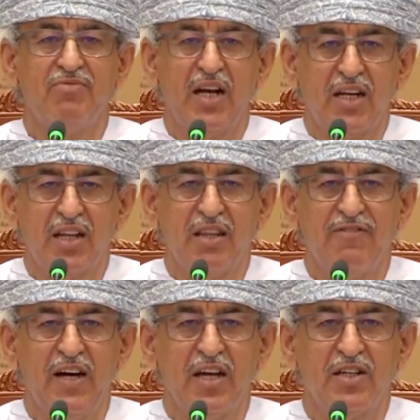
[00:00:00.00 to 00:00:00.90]
I'll get the
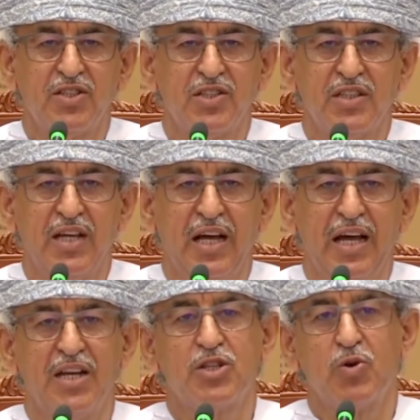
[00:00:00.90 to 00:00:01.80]
virus
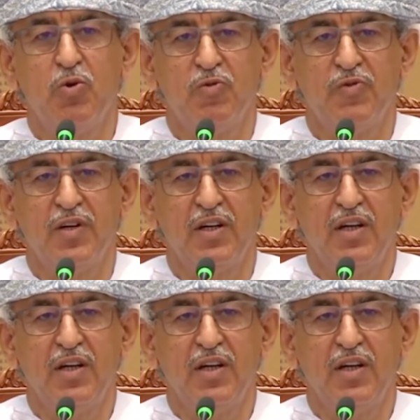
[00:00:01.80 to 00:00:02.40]
and it's over.